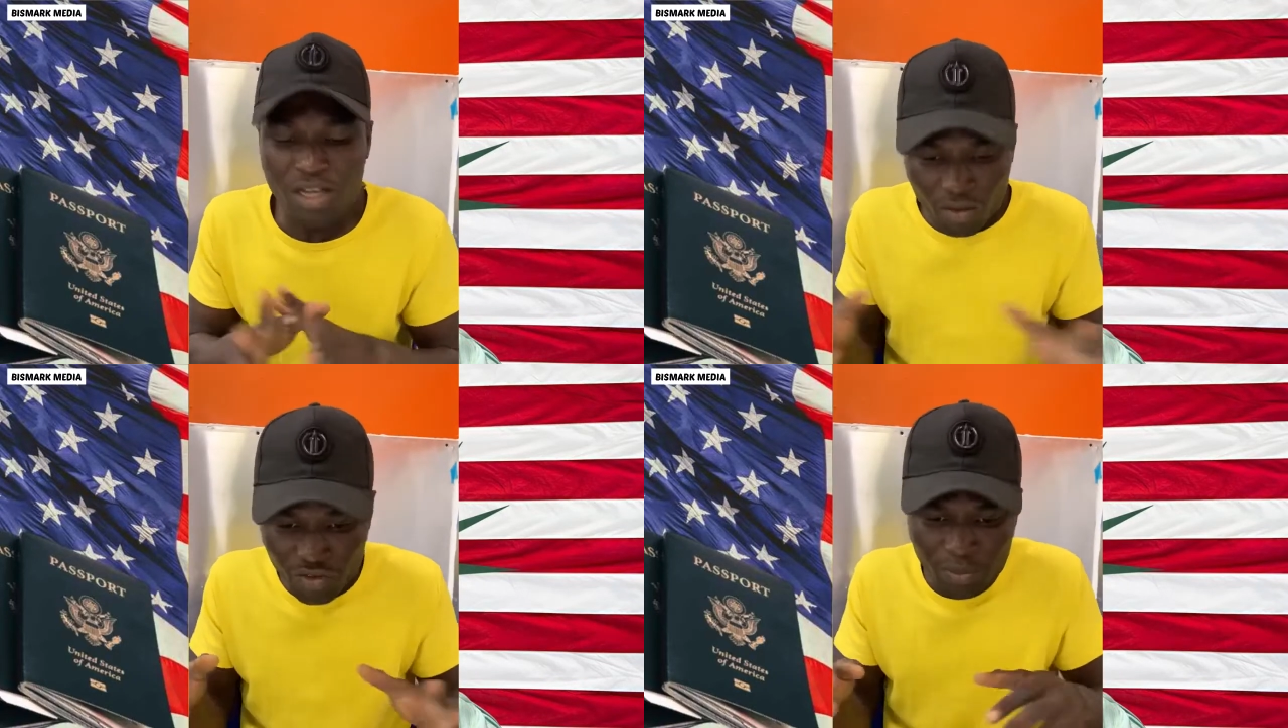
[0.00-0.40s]

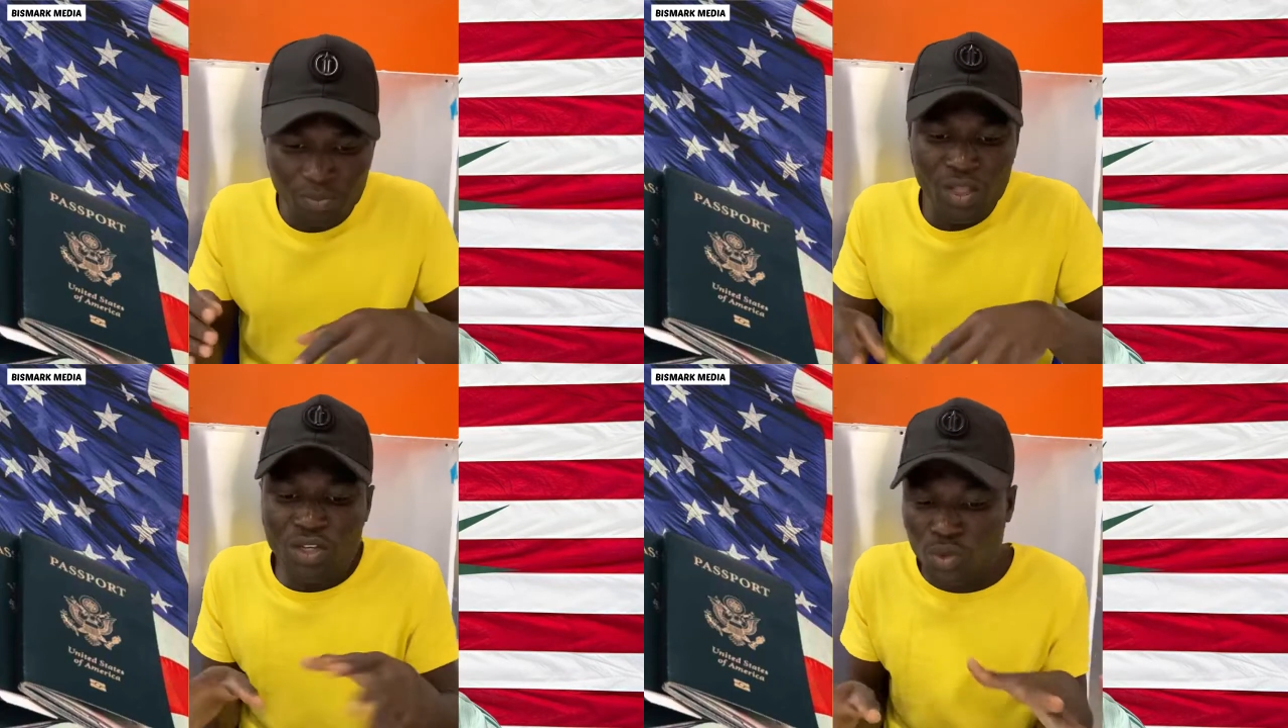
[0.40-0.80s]
vim
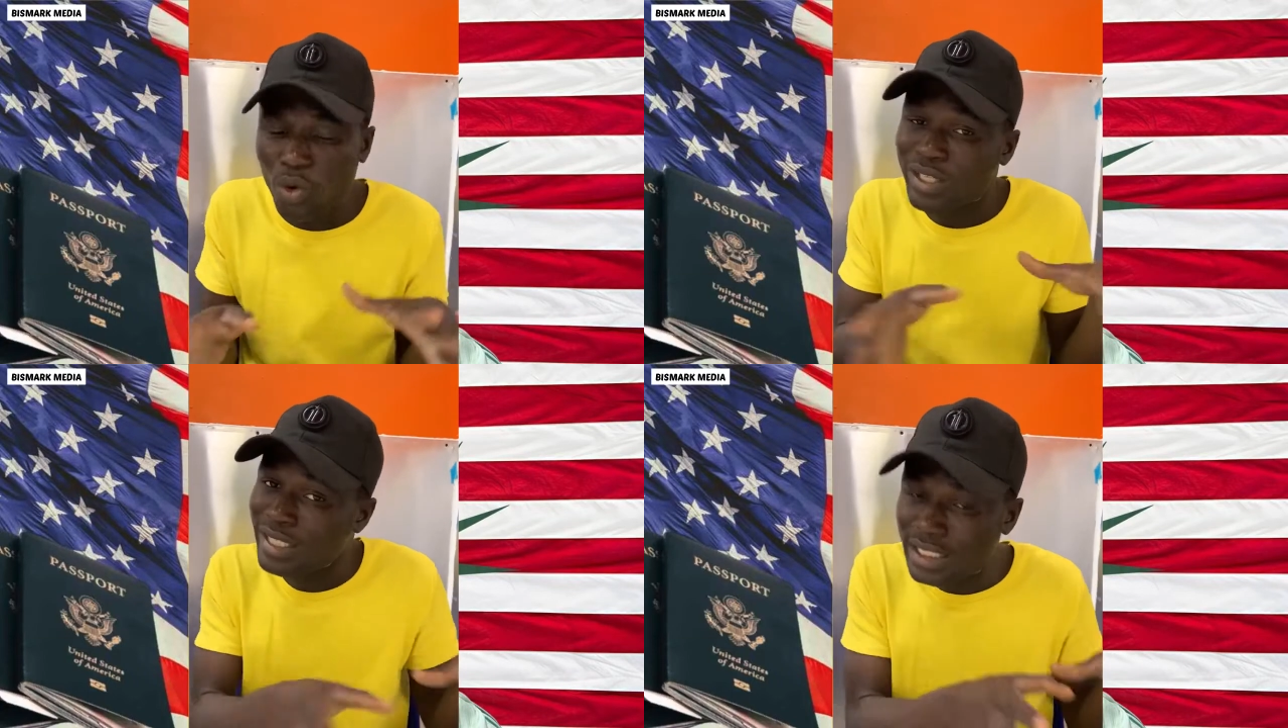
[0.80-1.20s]

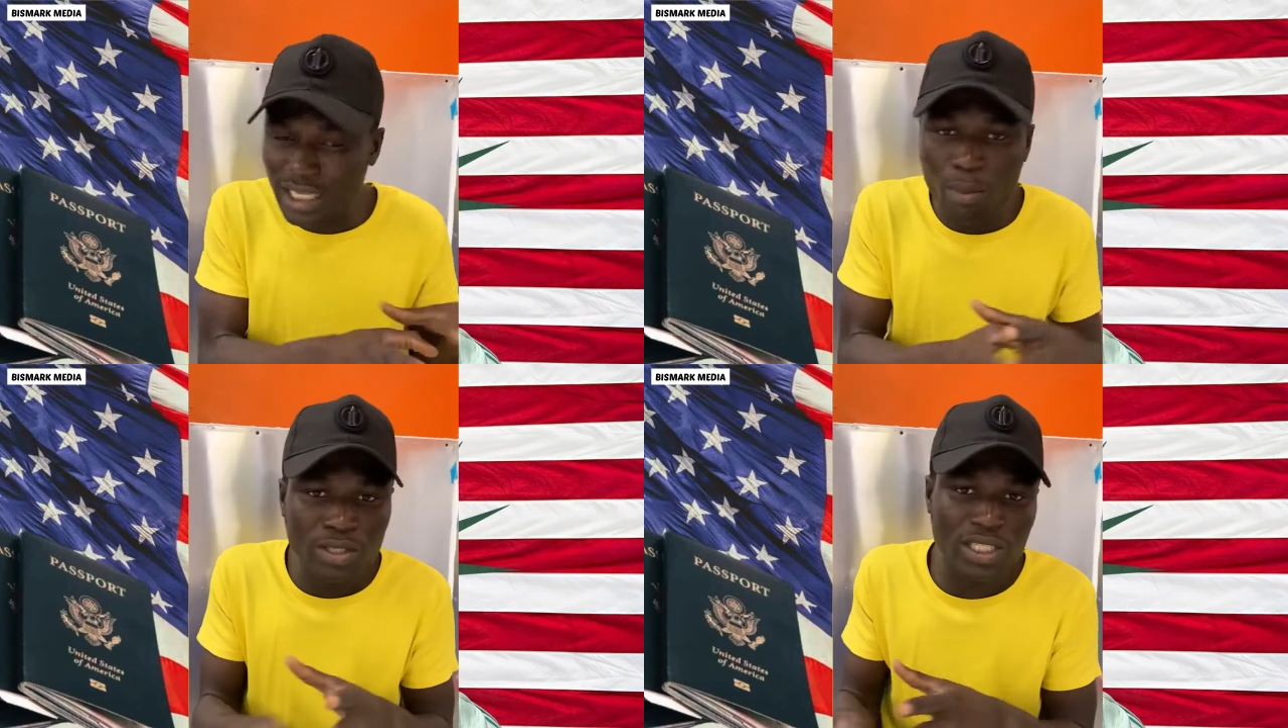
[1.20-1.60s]
so this
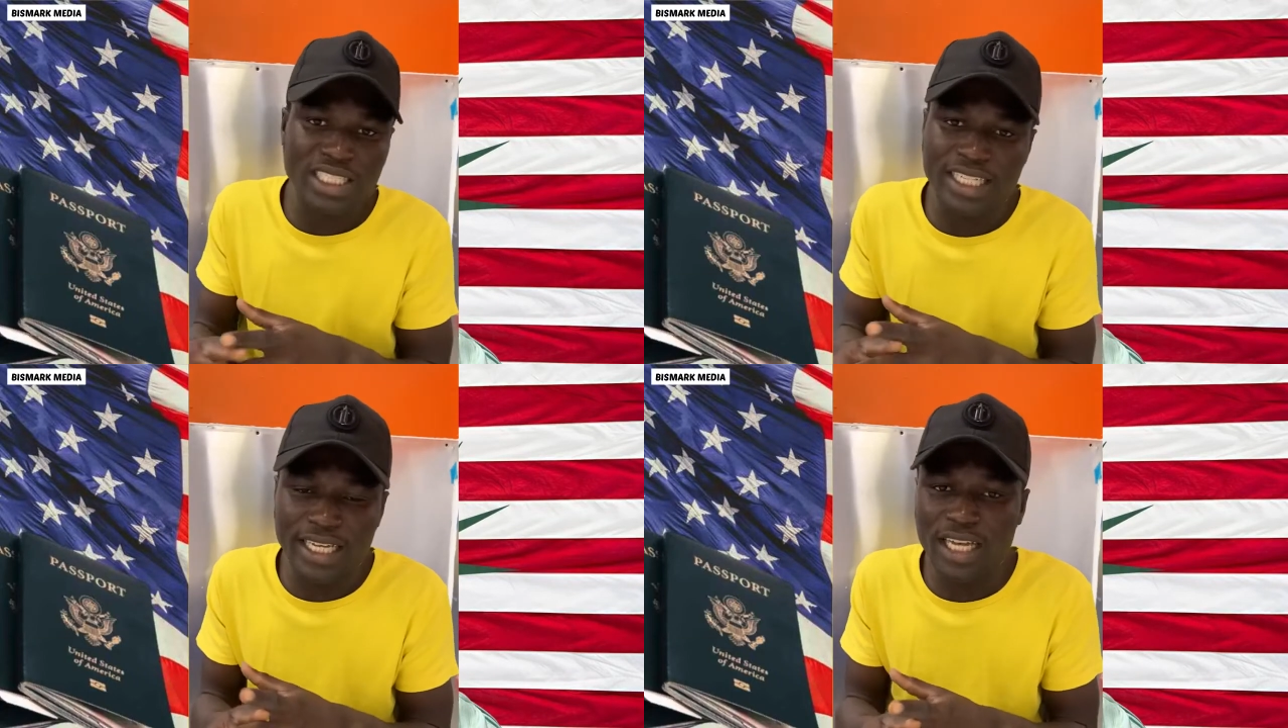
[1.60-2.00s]
coming
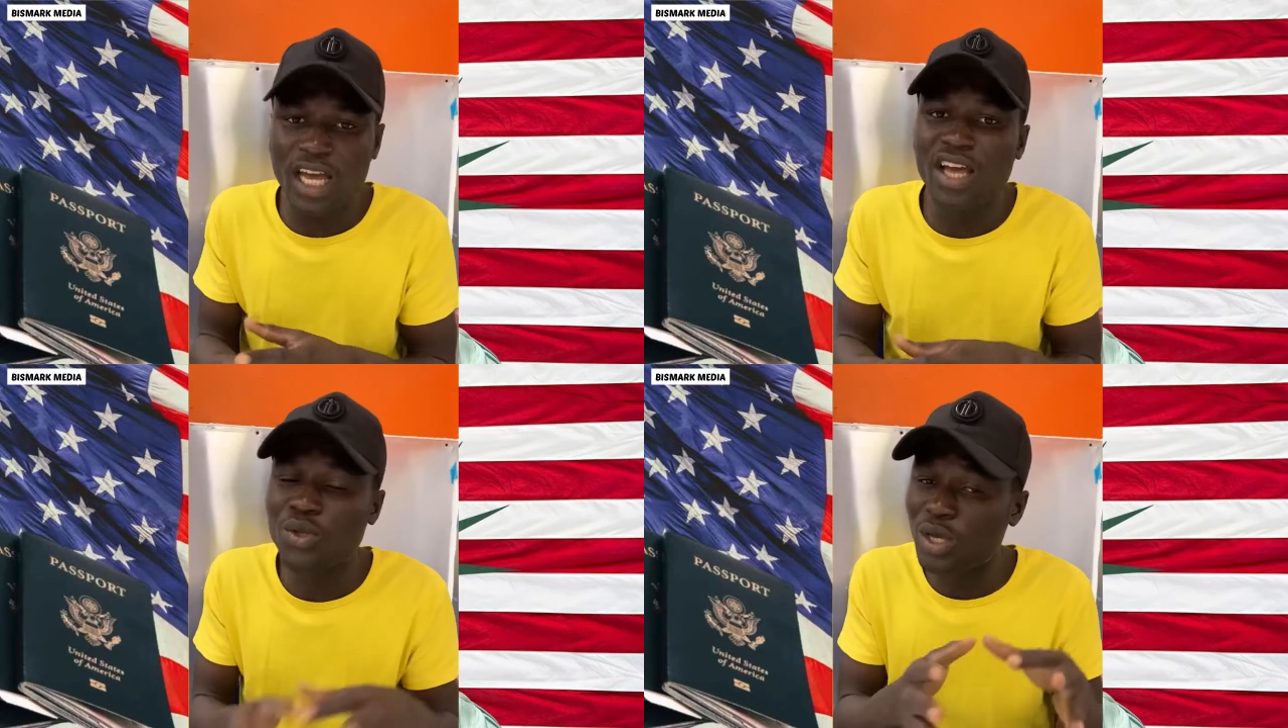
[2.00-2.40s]
Saturday
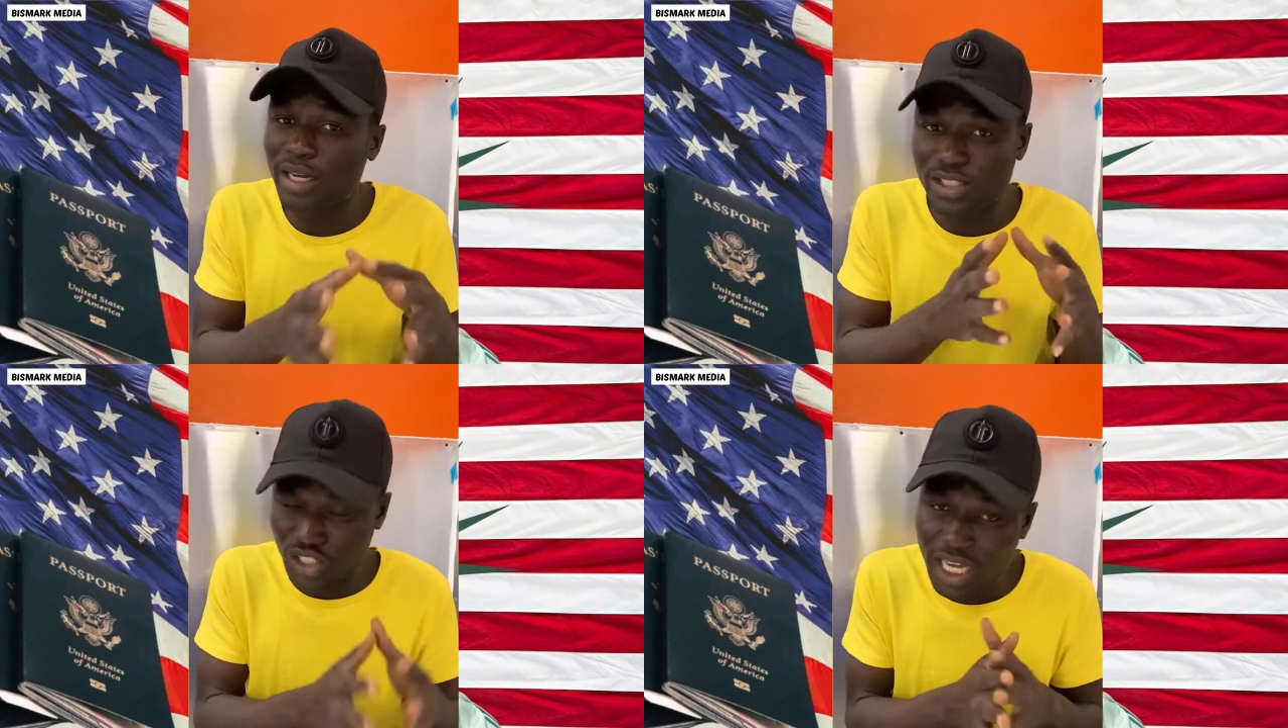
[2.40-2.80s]
you
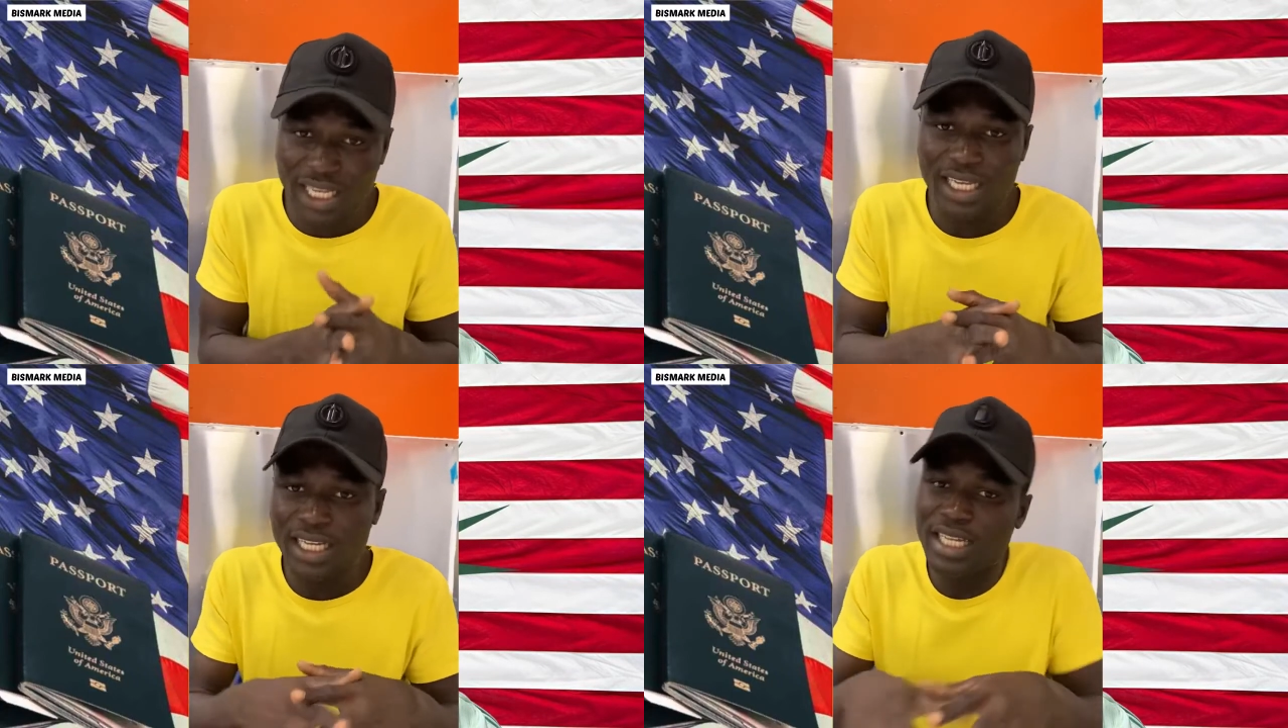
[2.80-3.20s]
can
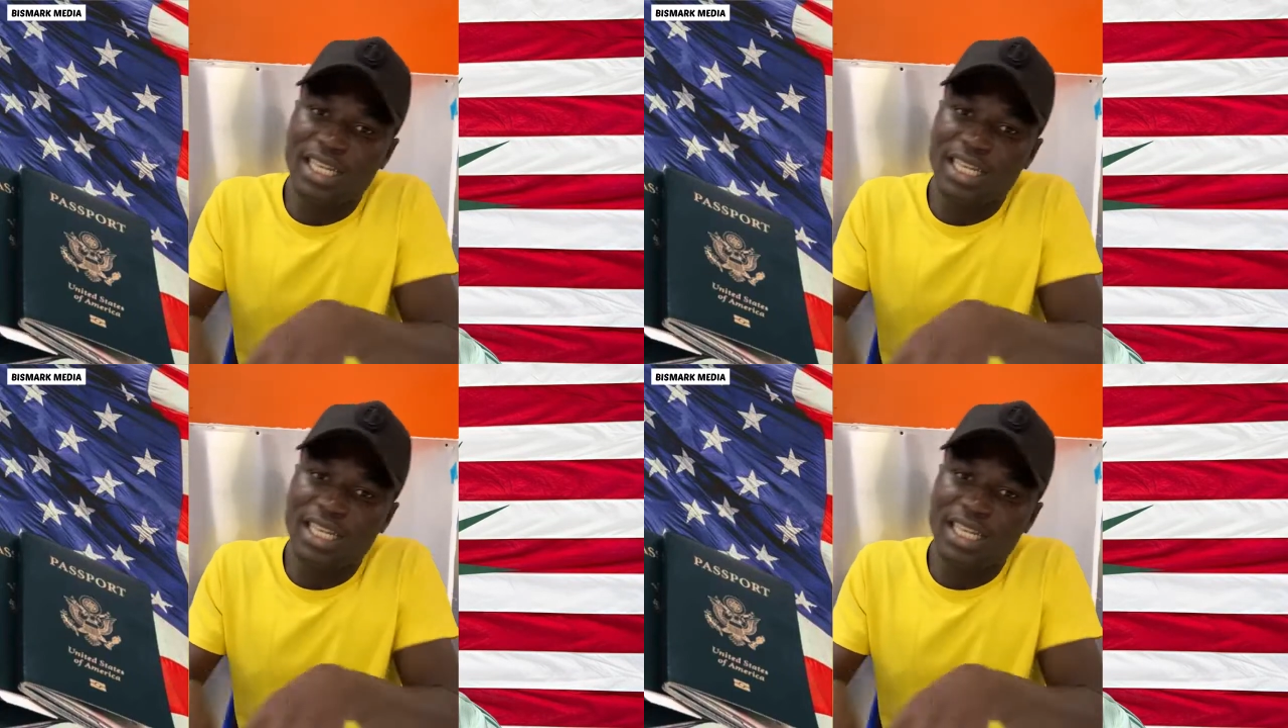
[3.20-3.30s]
check.